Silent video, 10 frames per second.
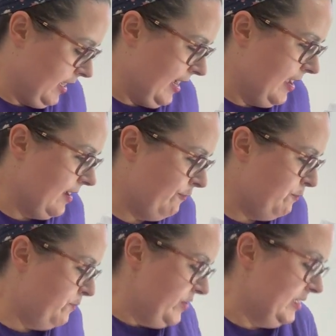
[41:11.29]
I have,
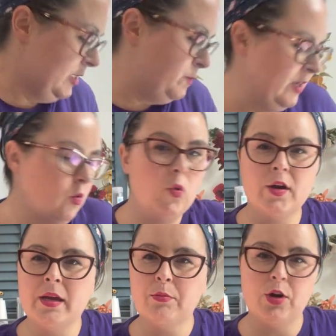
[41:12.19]
this has been a
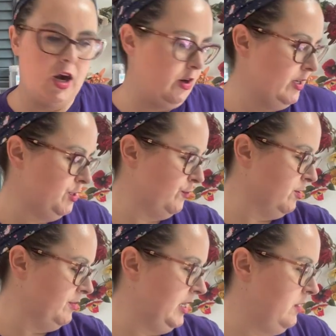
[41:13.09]
work in progress for
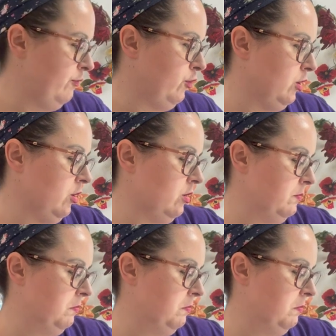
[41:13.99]
me for